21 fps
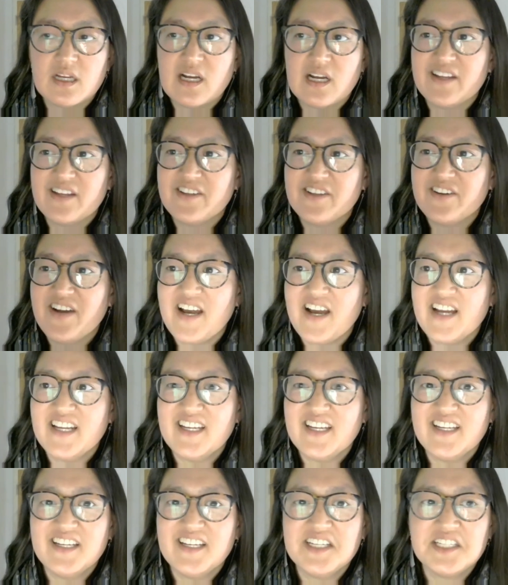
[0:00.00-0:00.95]
there
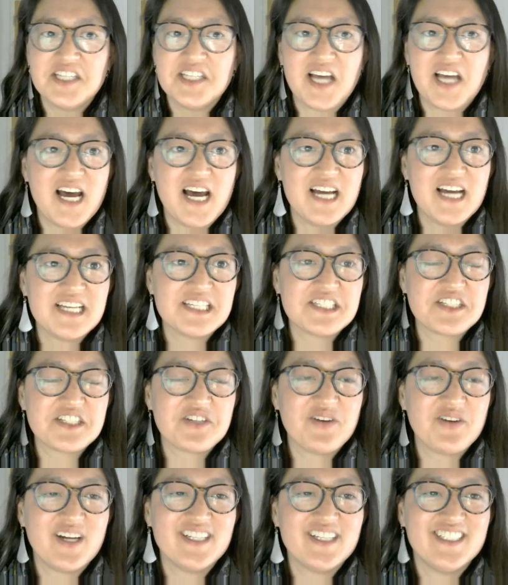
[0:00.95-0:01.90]
any
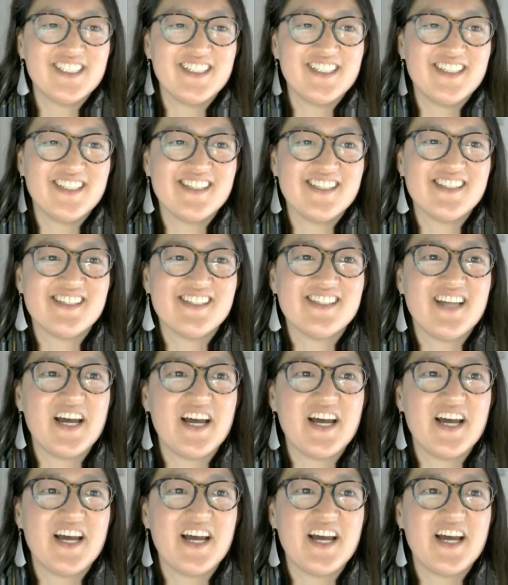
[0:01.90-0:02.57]
last questions?